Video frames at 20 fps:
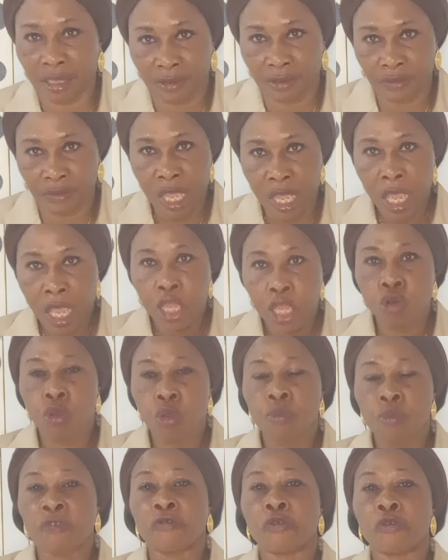
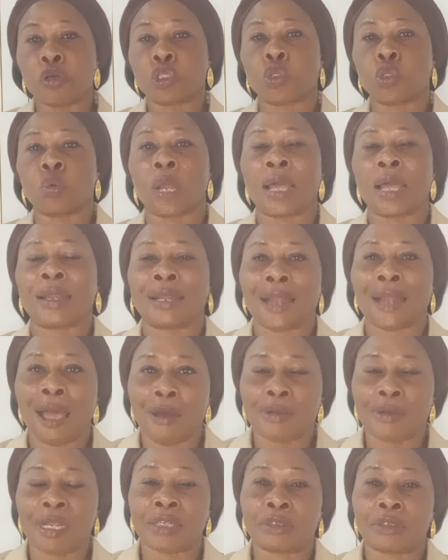before she will allow
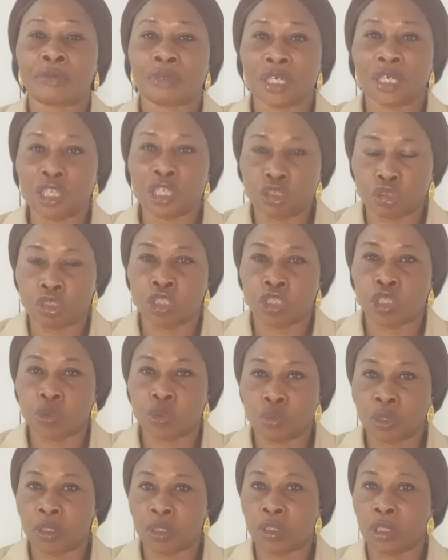that relationship
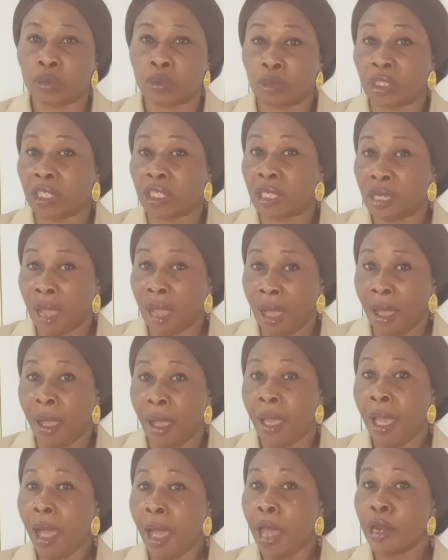between her
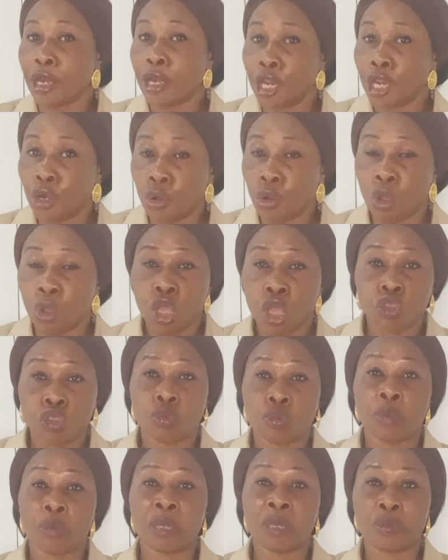and Nino to be
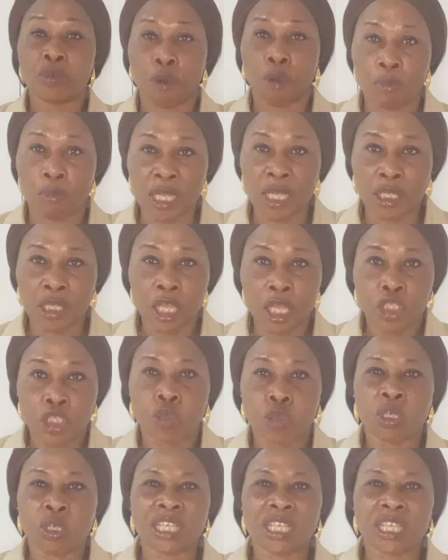made public. She must
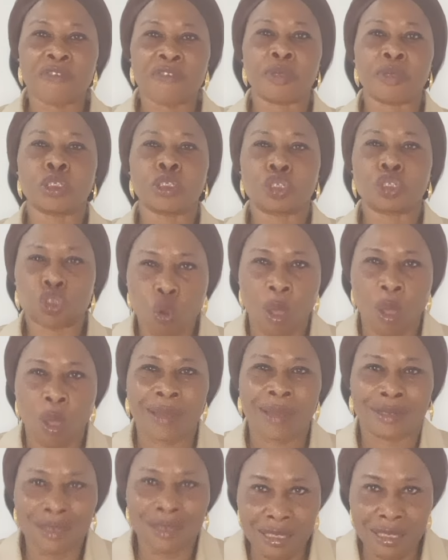have been sure at
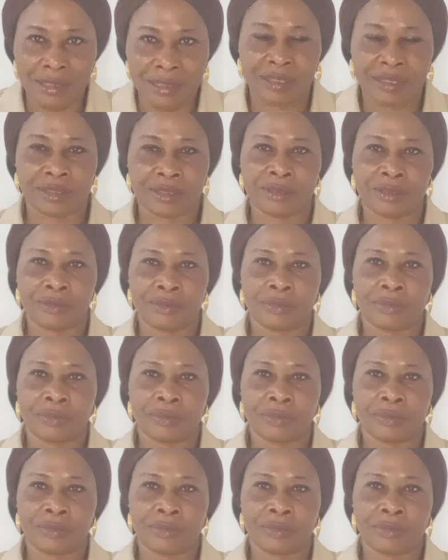least that